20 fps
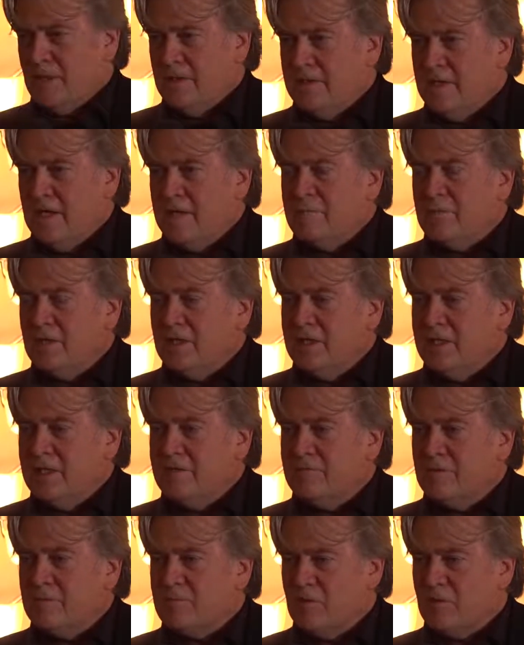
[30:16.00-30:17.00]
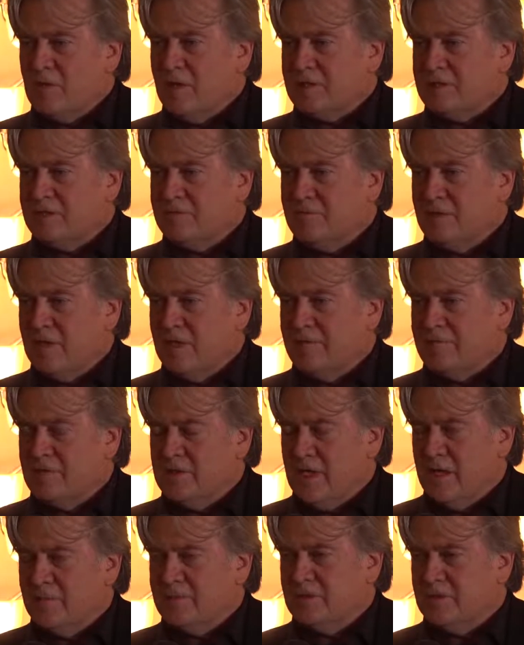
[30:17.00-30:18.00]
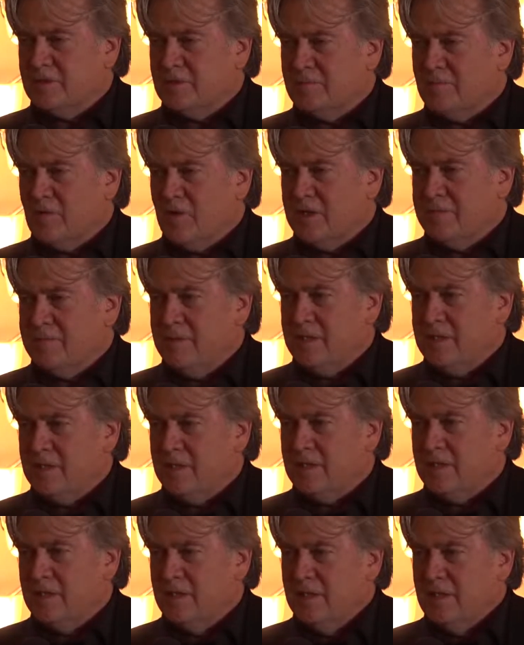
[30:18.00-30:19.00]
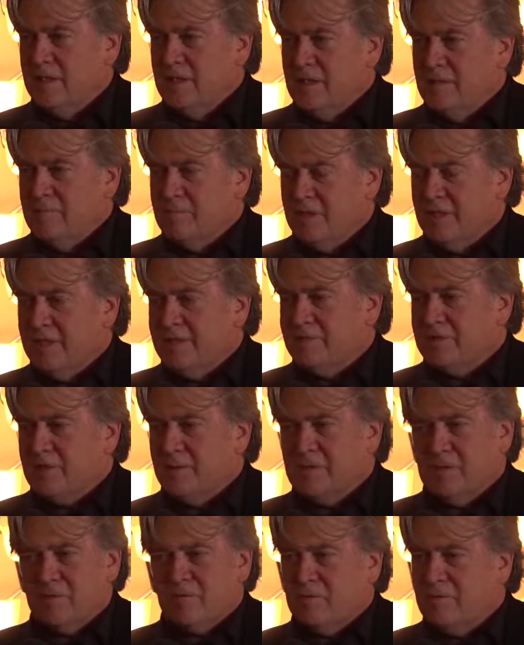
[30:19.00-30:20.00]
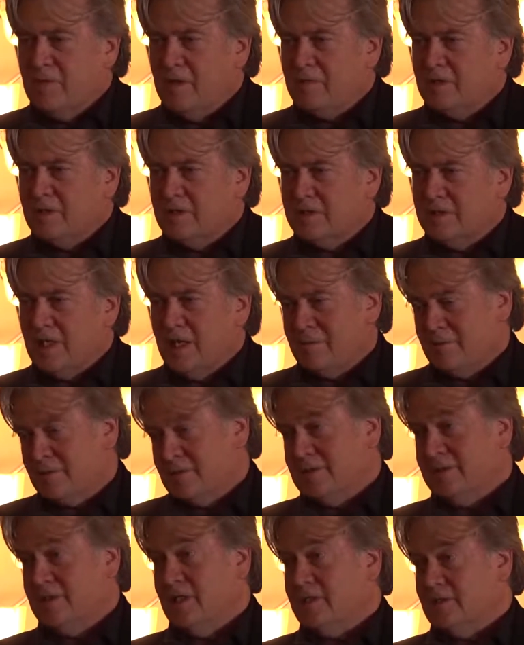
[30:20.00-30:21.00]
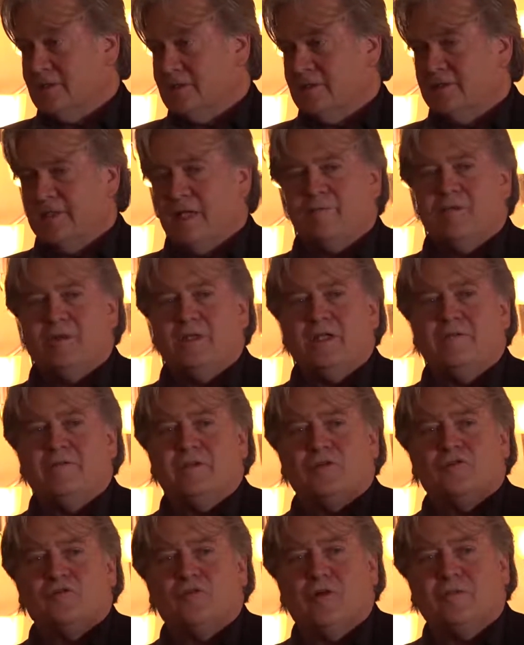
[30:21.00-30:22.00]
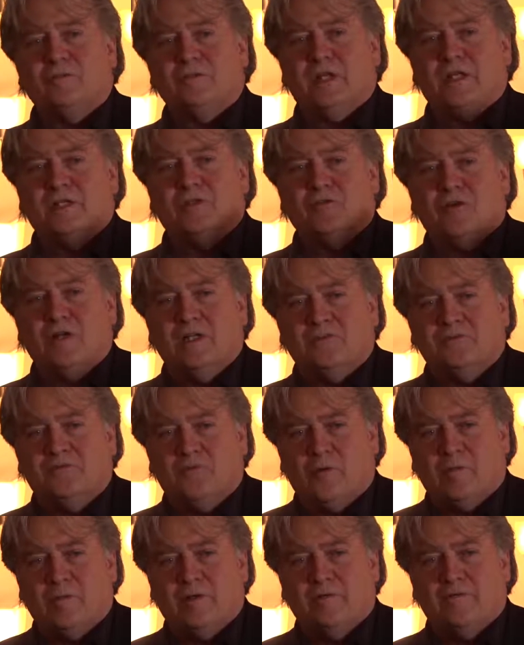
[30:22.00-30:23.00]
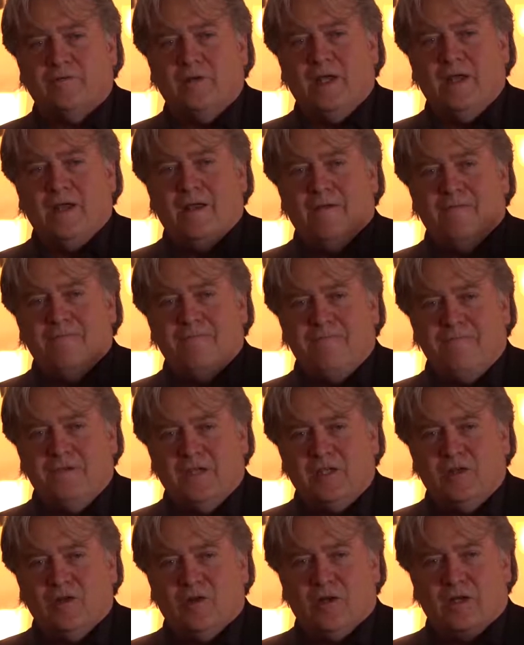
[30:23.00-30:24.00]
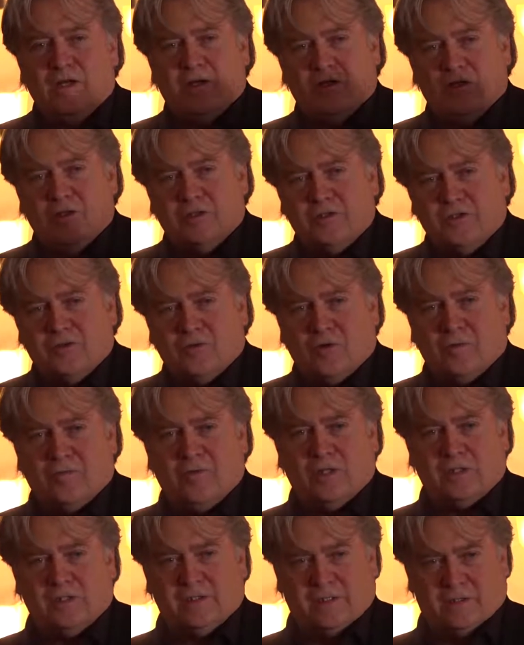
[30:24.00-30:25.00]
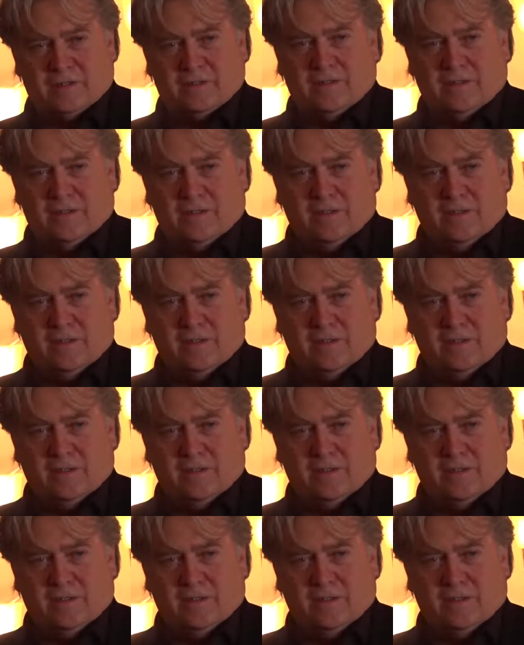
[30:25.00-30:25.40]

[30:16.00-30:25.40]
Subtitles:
They believe the progressive left and the opposition party media believe something the Republican establishment doesn't. They believe that Trump's a transformative figure and a historic president.